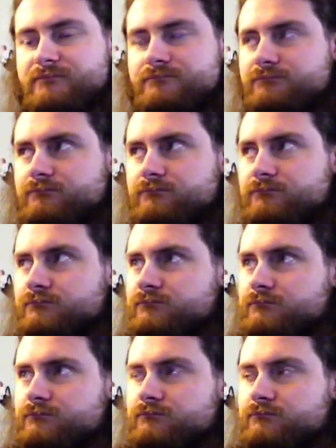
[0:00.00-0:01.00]

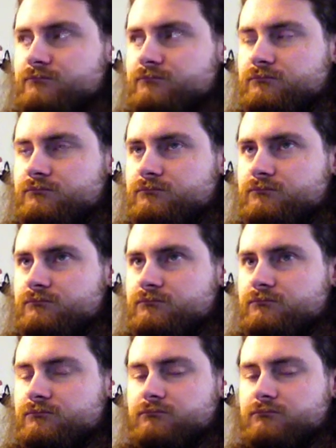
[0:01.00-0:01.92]
Nobody speaks.